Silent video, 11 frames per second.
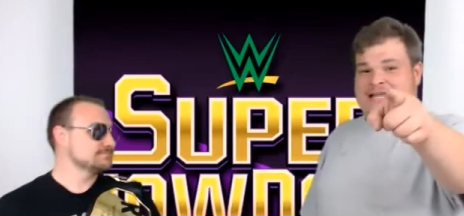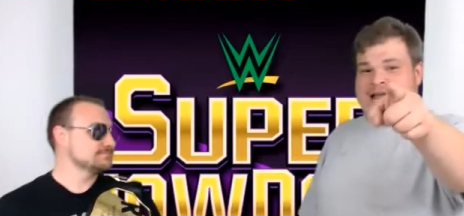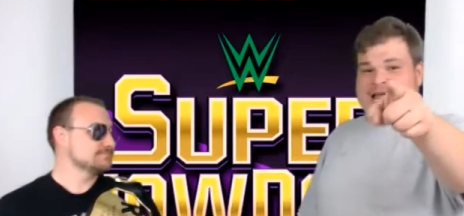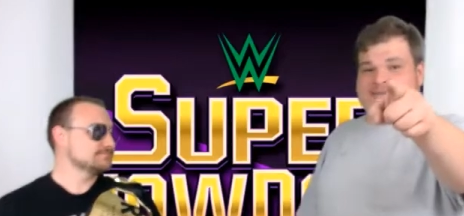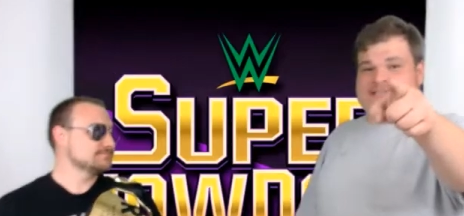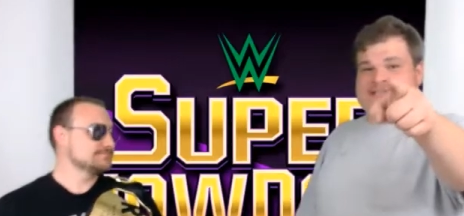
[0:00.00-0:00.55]
Speaker 1: King
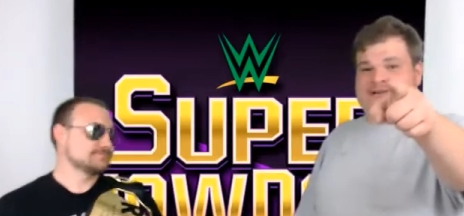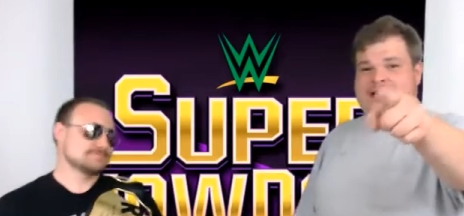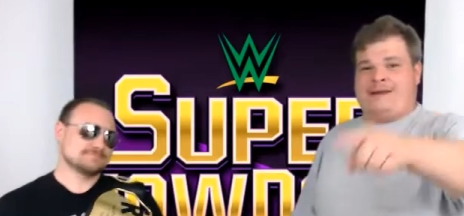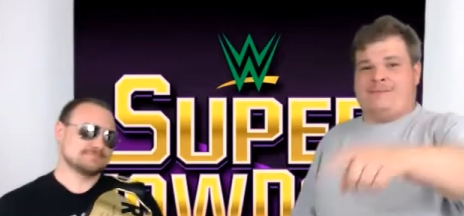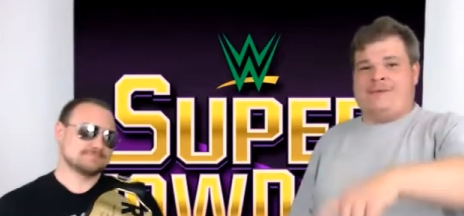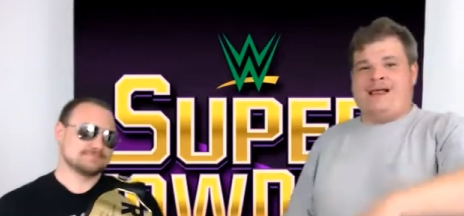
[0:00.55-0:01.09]
of
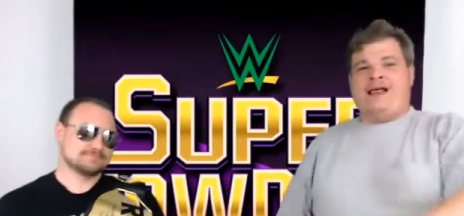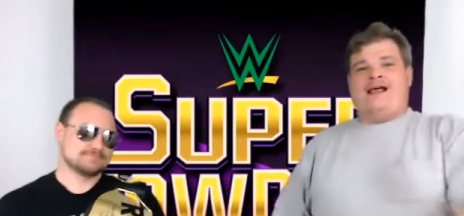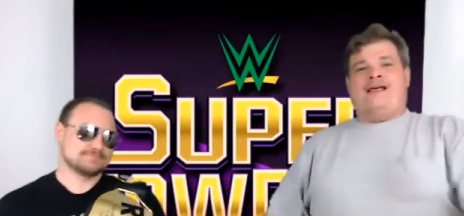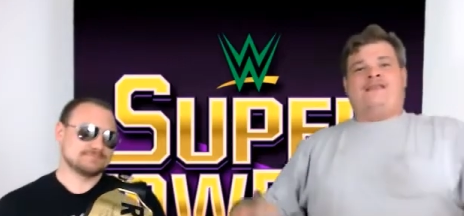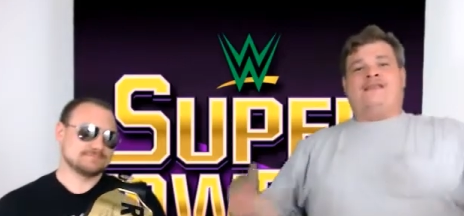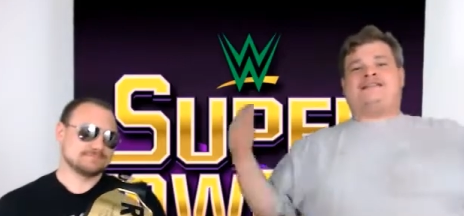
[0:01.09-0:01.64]
Extreme
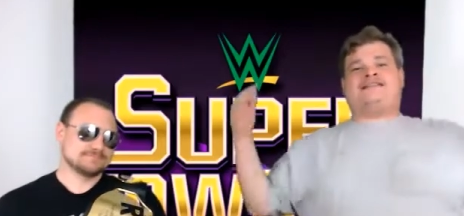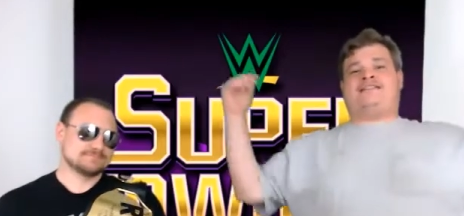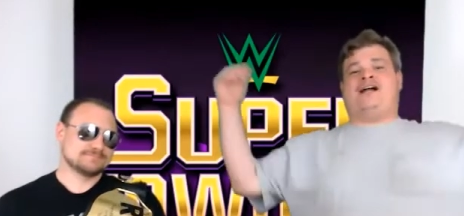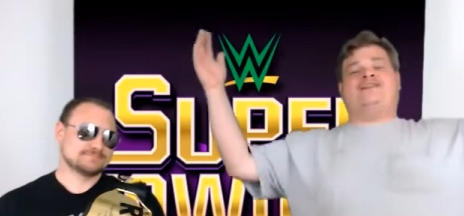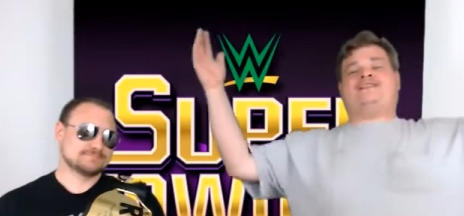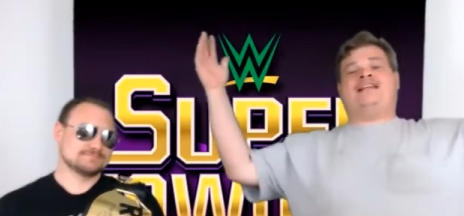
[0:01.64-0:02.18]
the
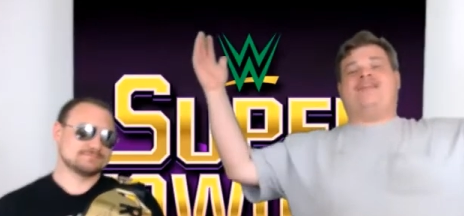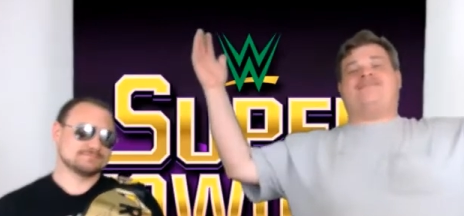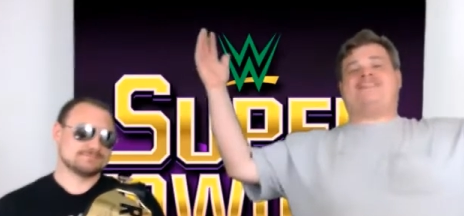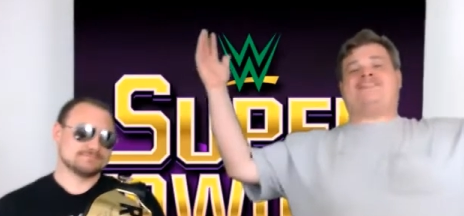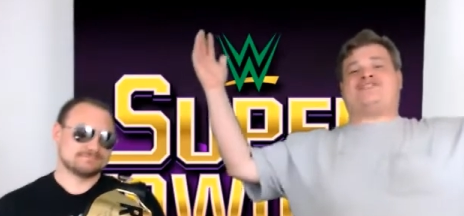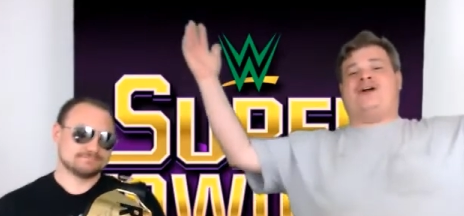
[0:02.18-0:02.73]
Sultan of
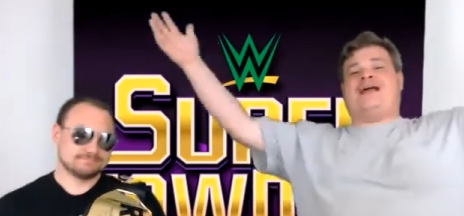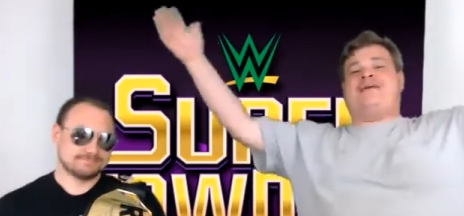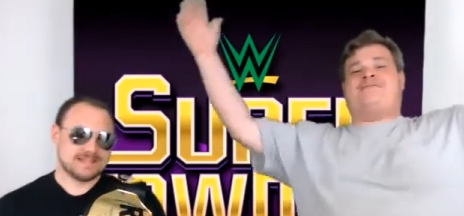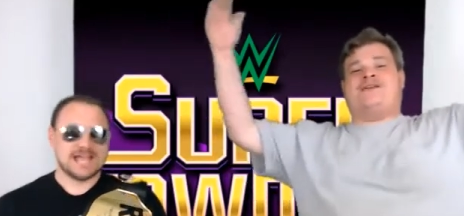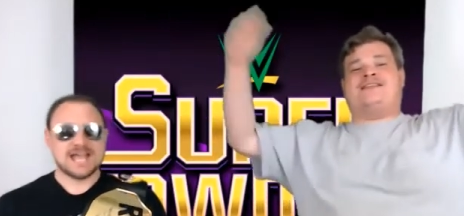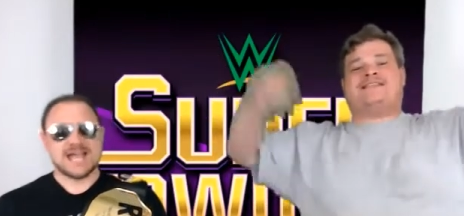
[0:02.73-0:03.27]

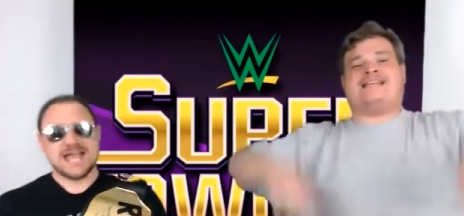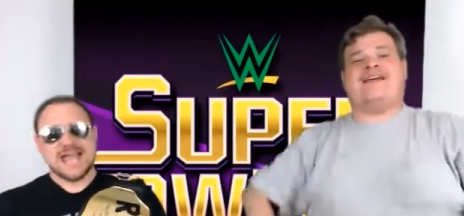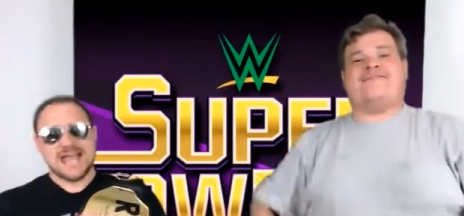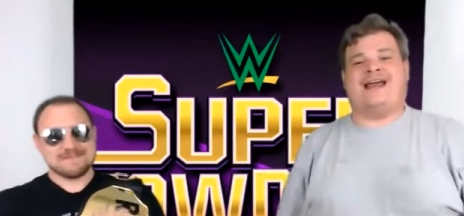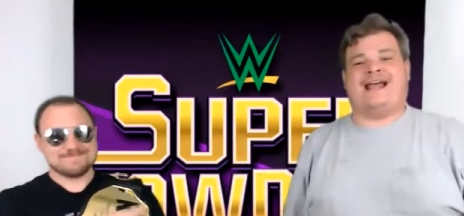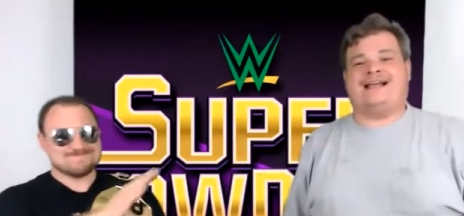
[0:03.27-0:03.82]
Extreme for this
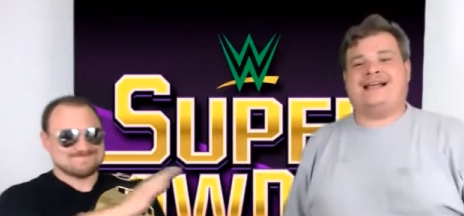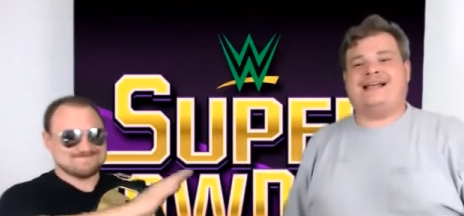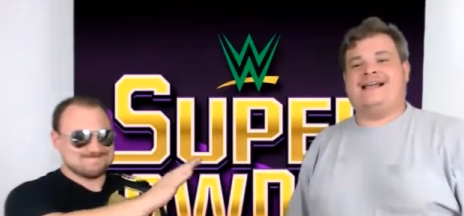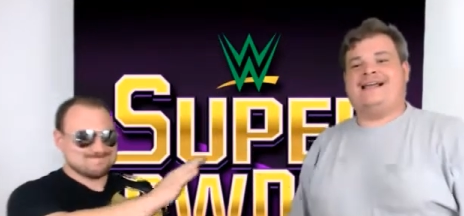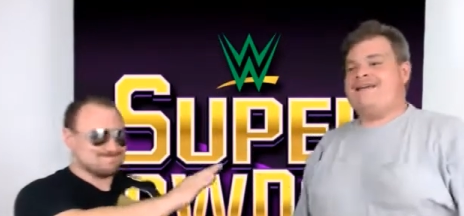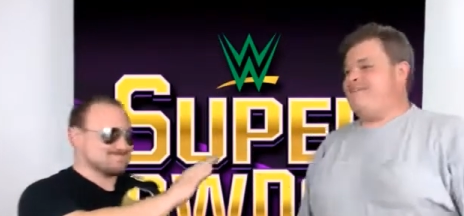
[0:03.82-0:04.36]
evening,
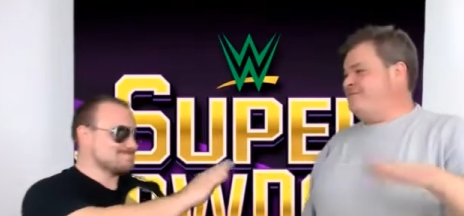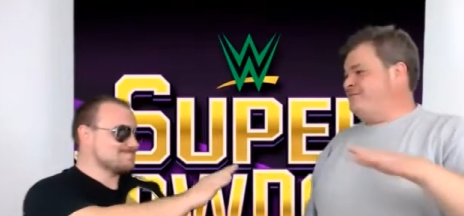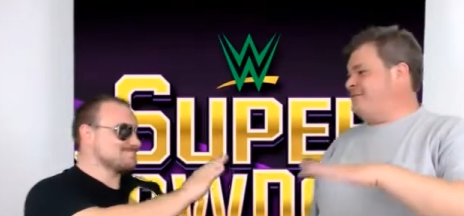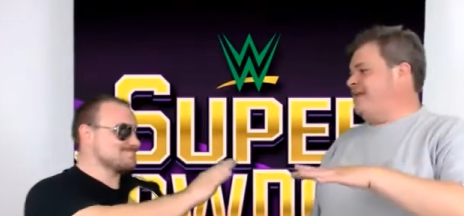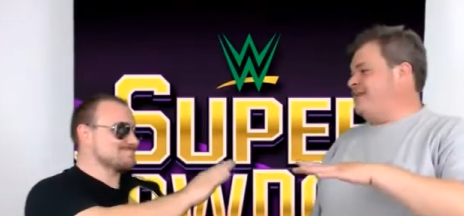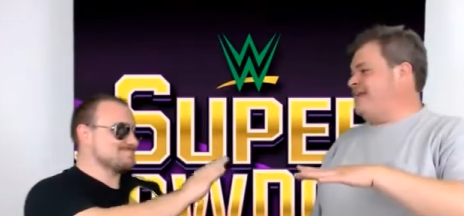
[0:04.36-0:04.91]

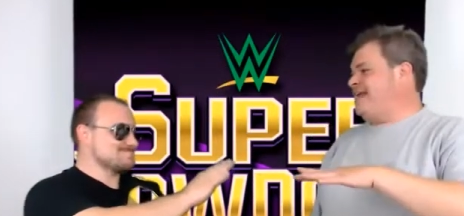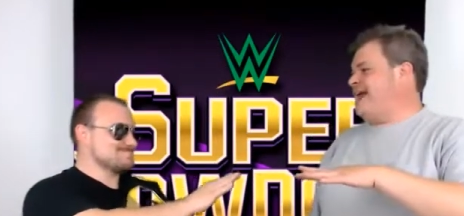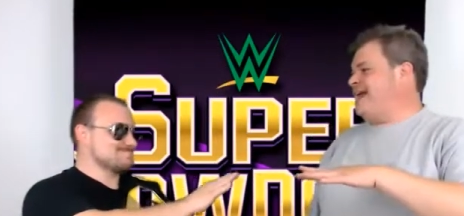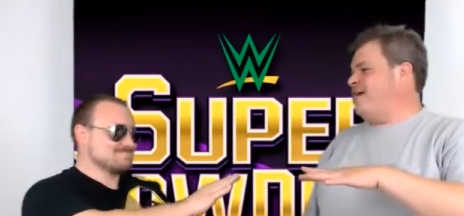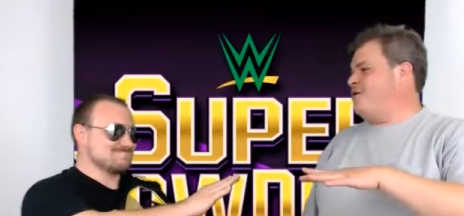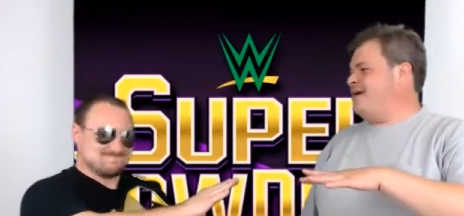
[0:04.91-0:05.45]
Phil
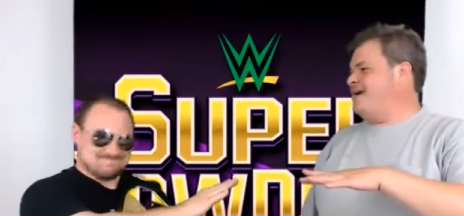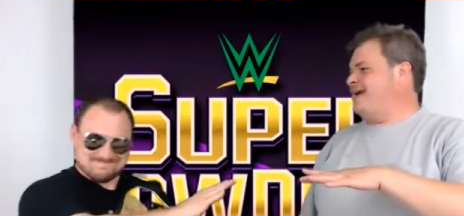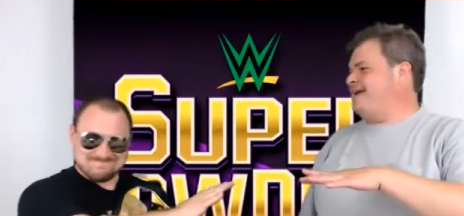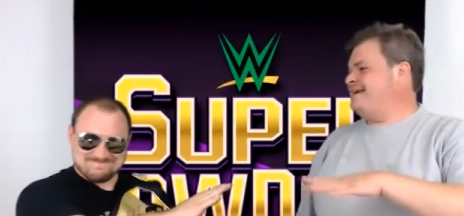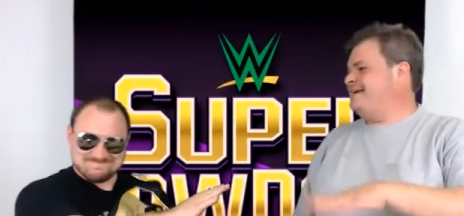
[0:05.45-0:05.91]
KOE.